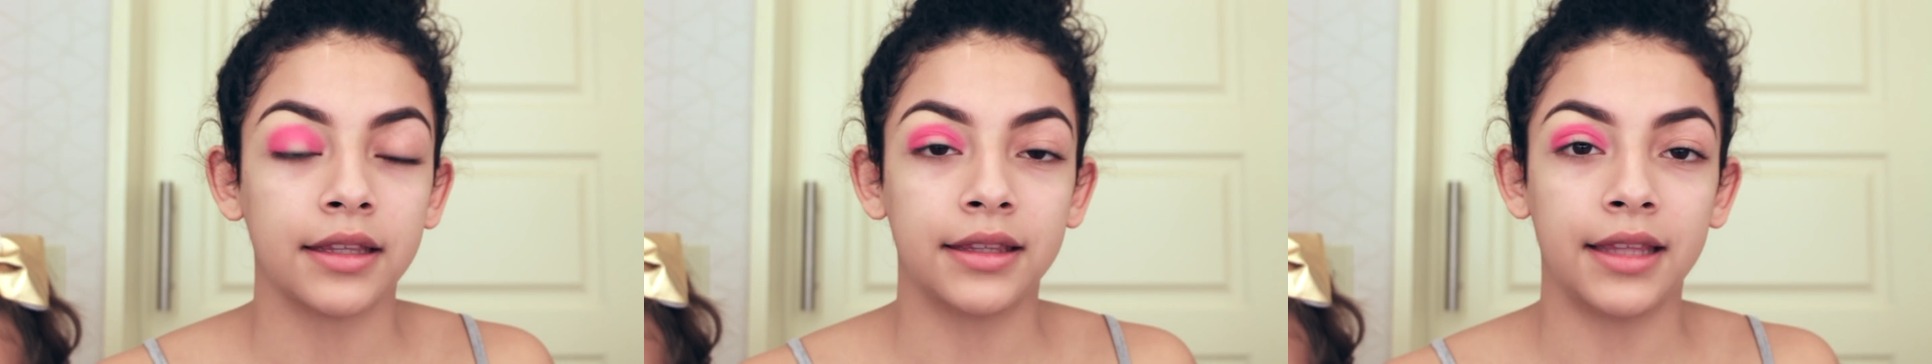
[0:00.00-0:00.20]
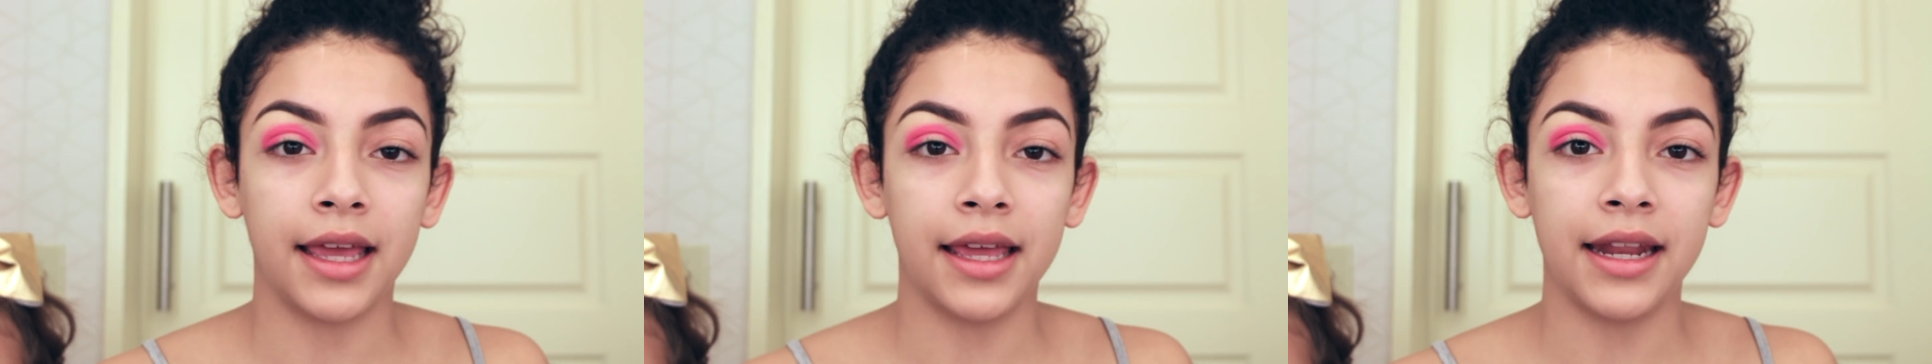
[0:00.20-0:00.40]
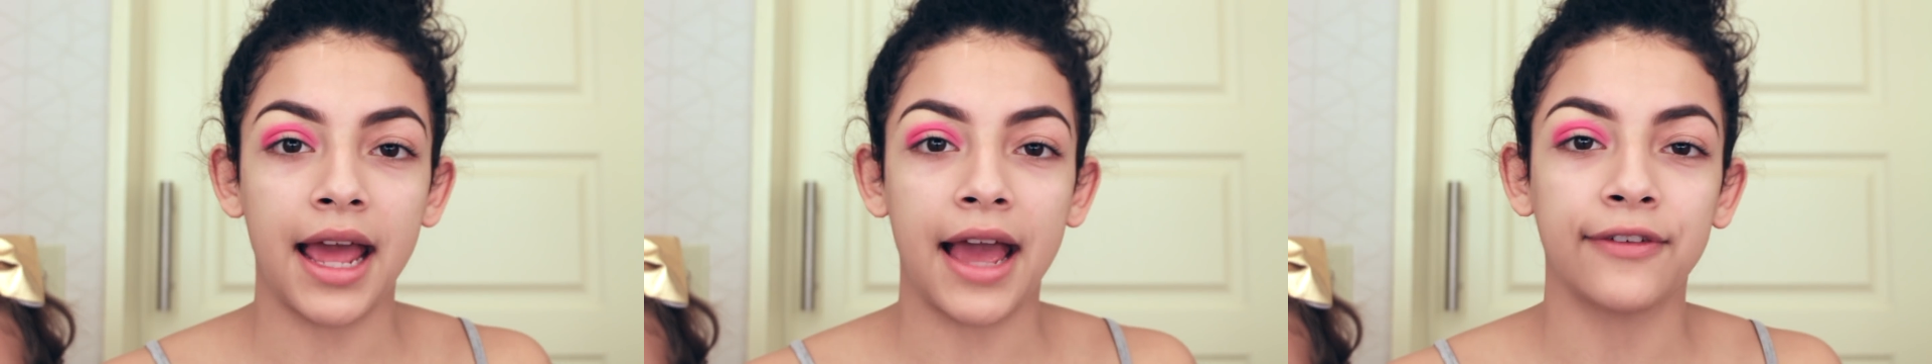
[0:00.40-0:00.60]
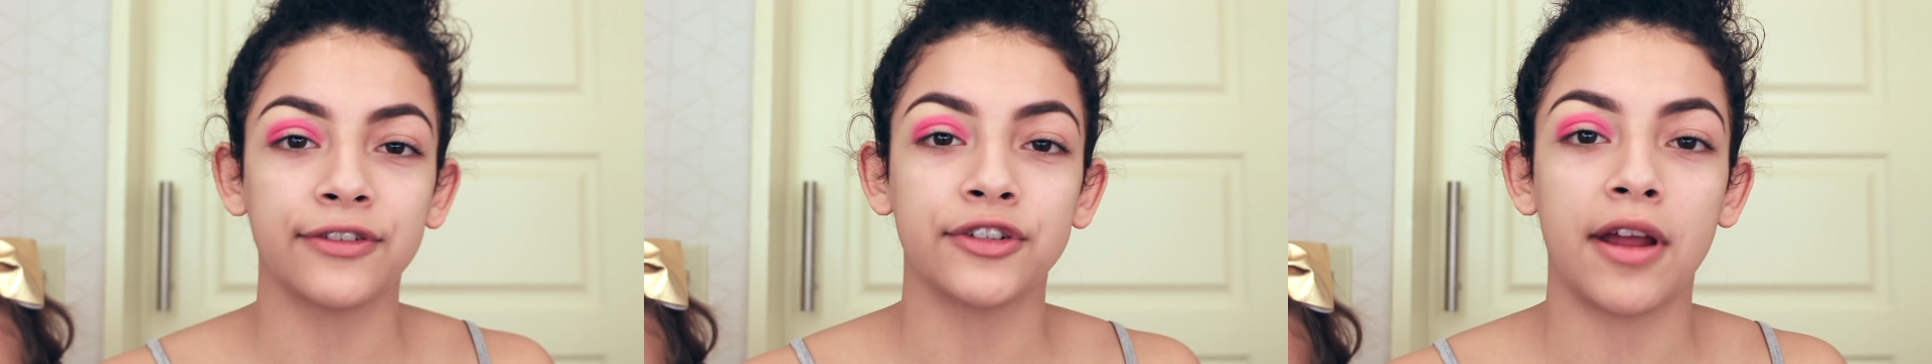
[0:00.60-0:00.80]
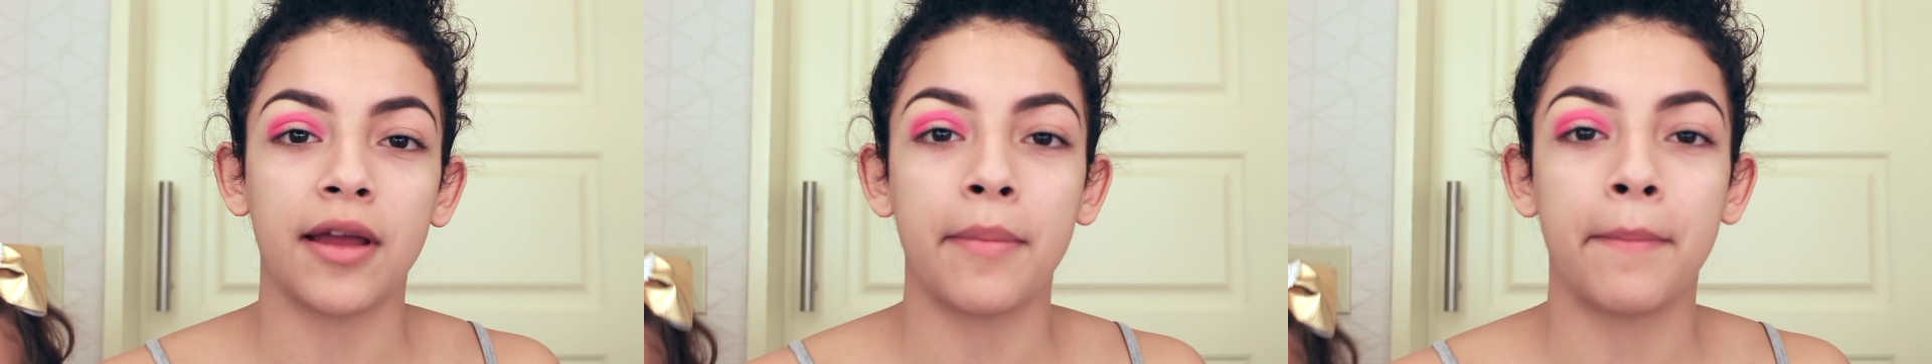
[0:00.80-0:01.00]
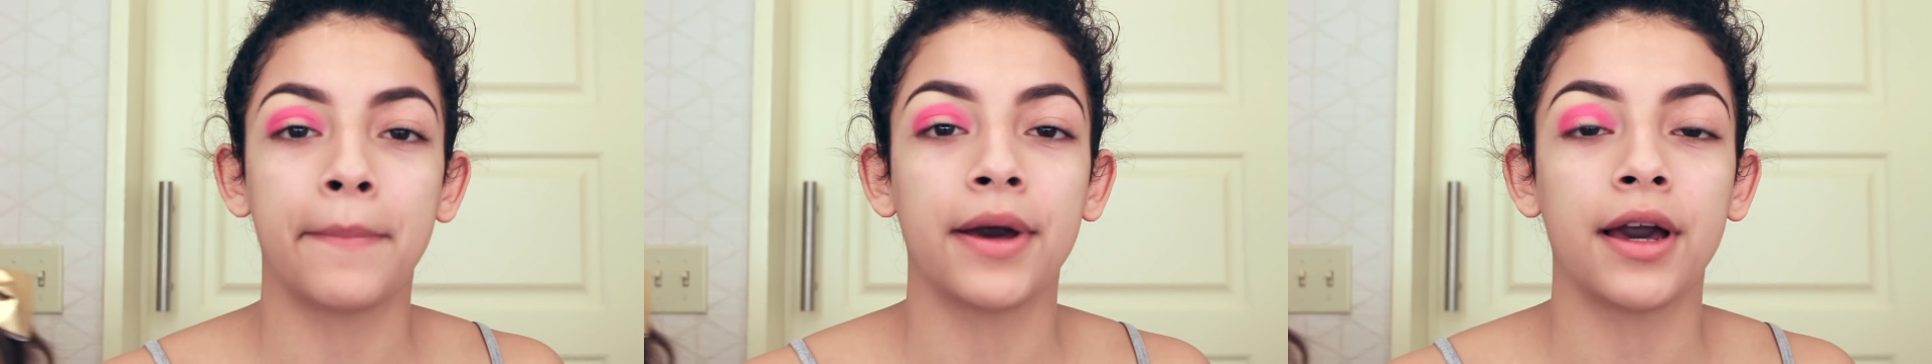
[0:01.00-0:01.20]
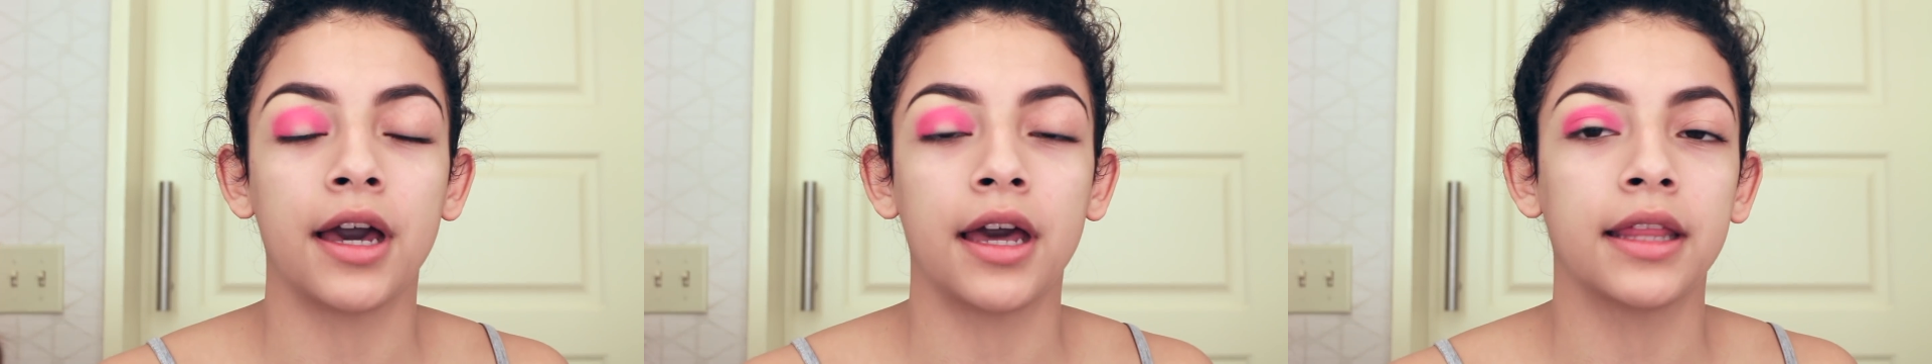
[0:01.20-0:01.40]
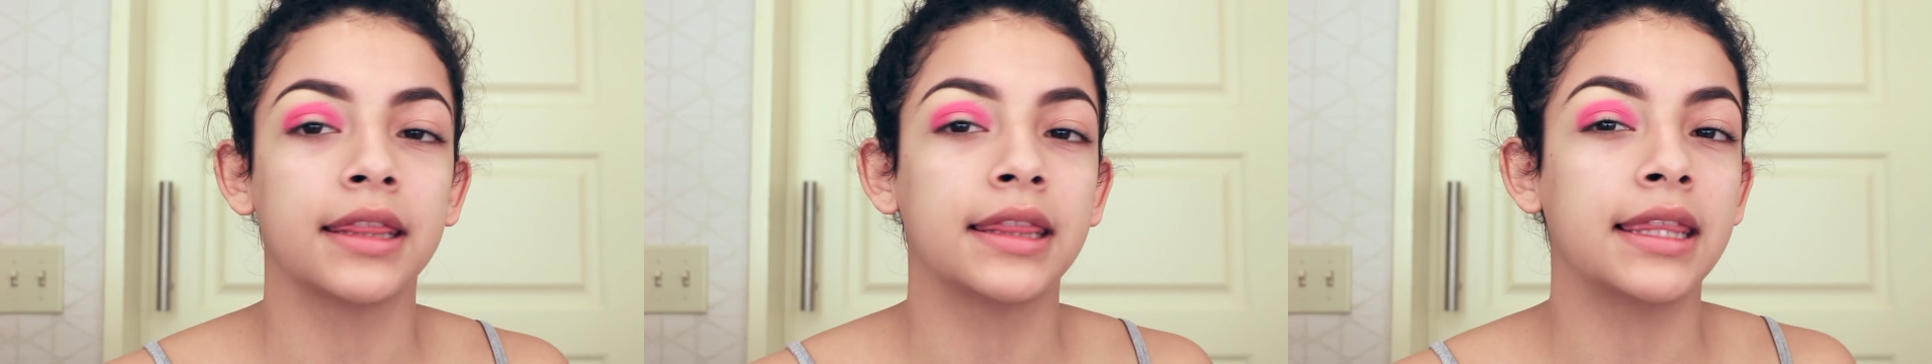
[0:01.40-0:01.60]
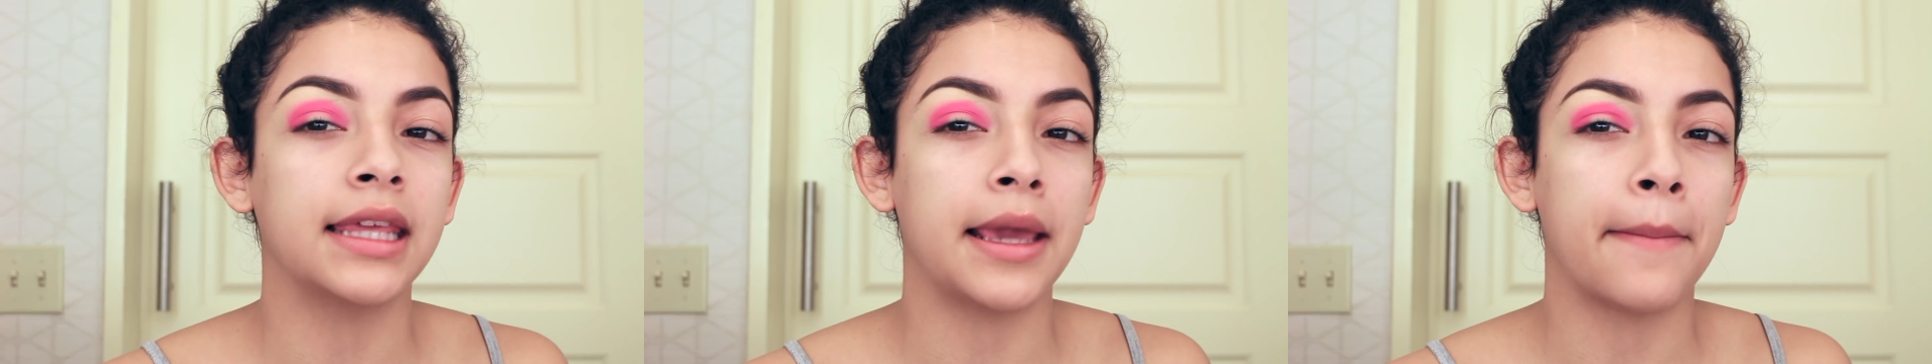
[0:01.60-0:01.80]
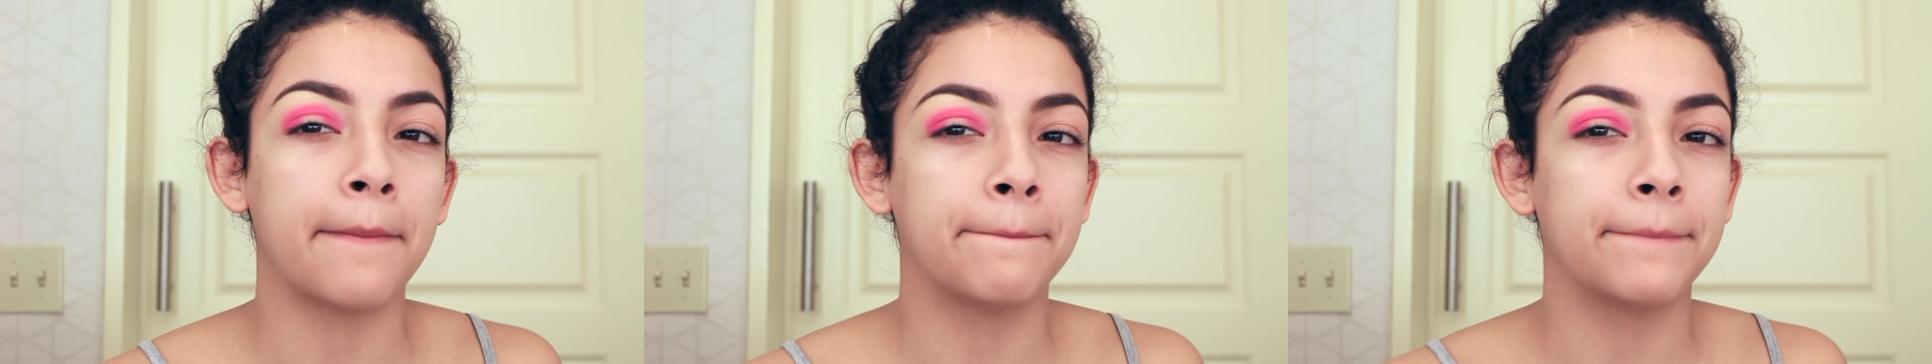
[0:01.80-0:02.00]
Then after I put
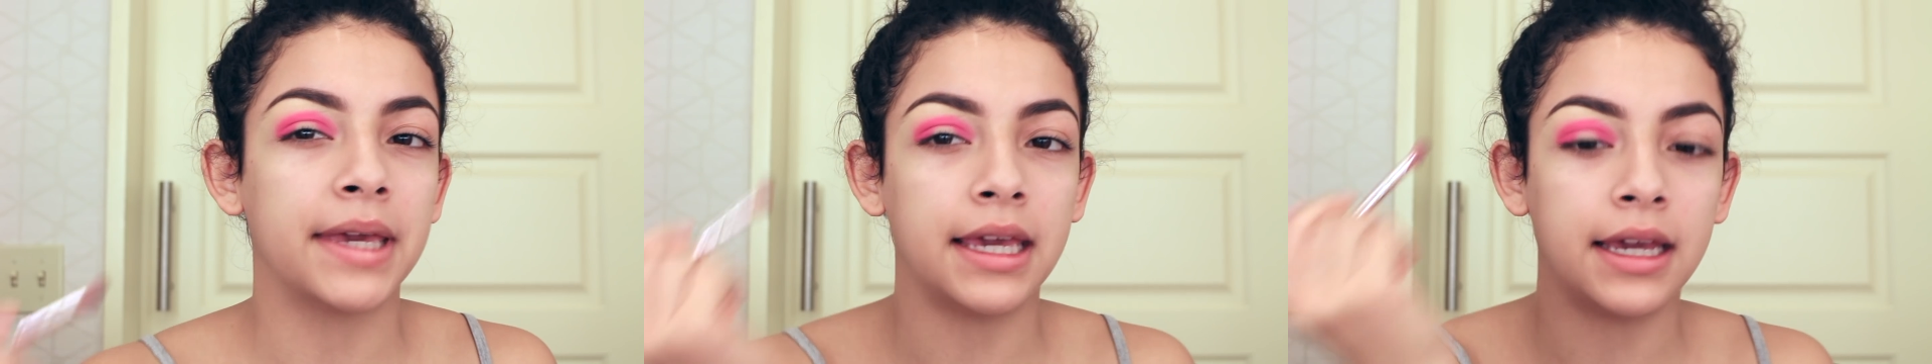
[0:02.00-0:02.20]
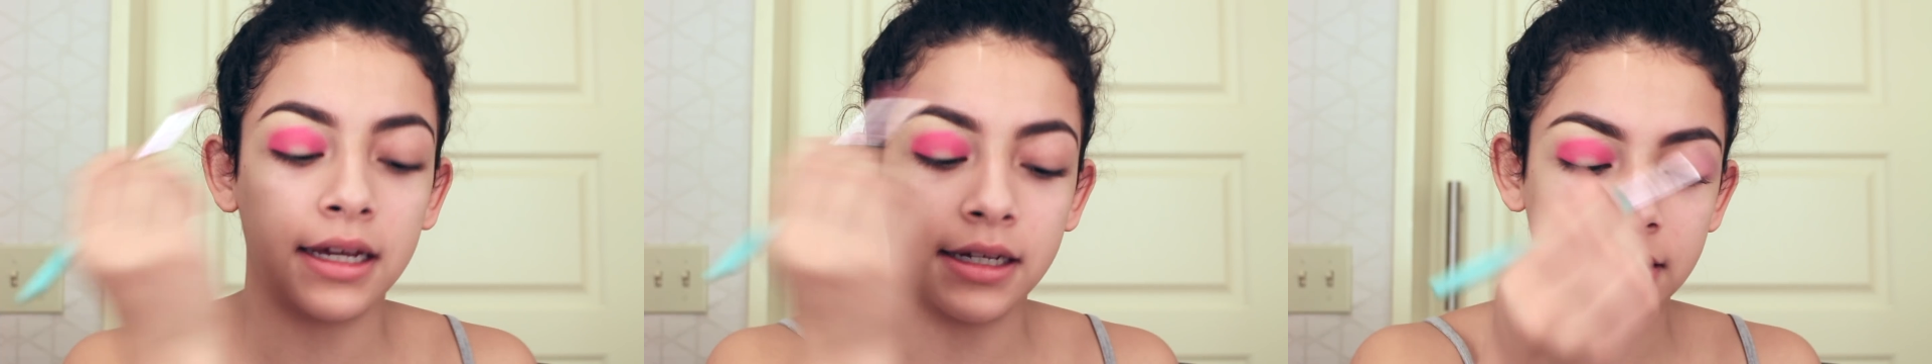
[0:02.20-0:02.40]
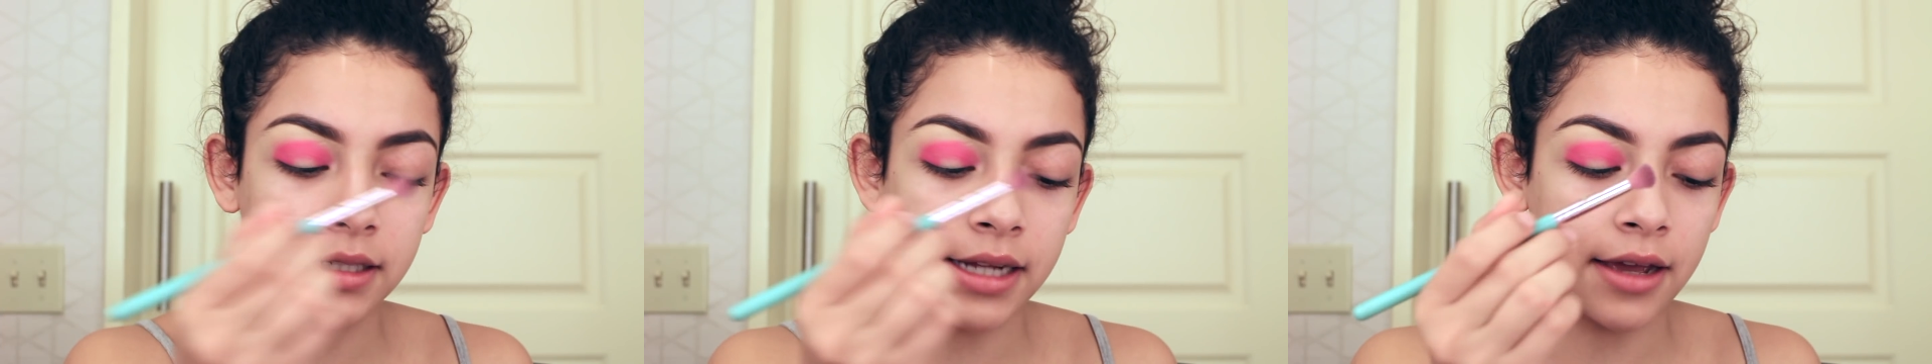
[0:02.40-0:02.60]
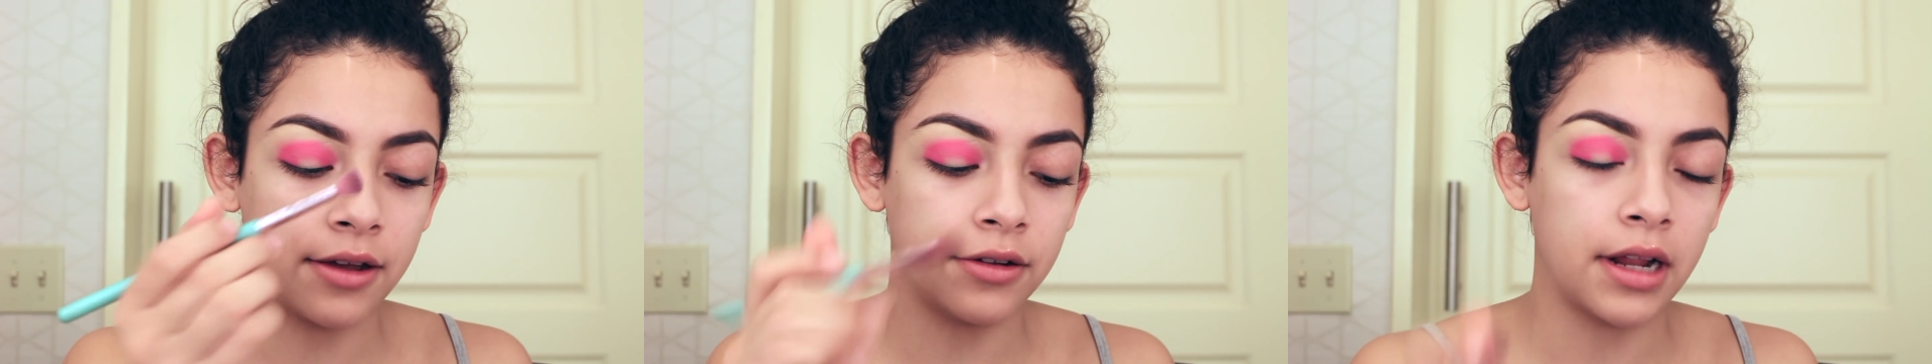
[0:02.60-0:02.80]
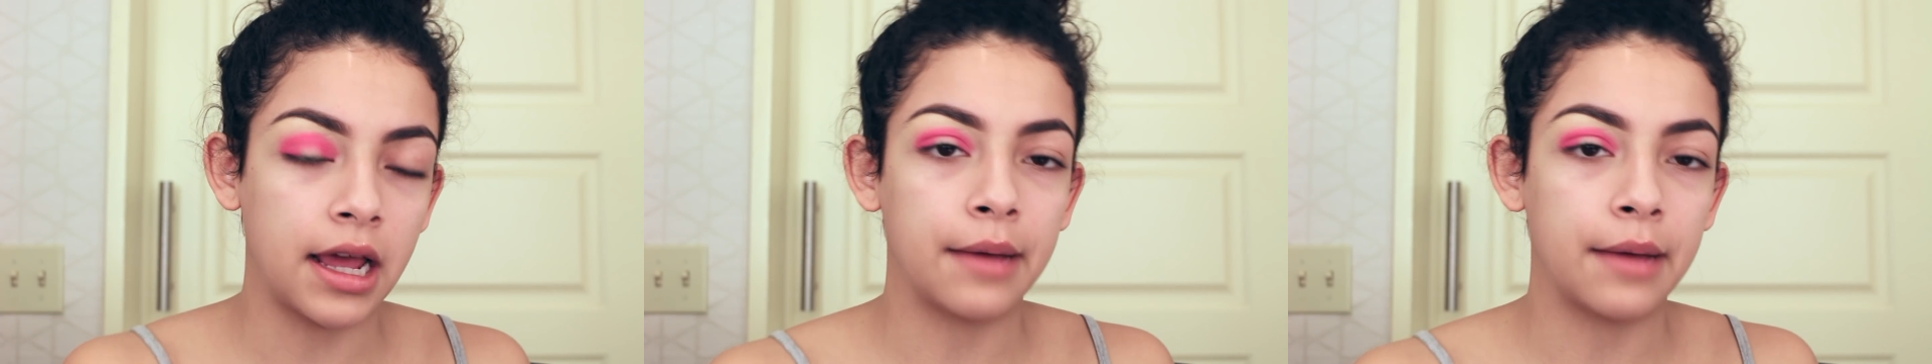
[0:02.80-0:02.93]
the pink down,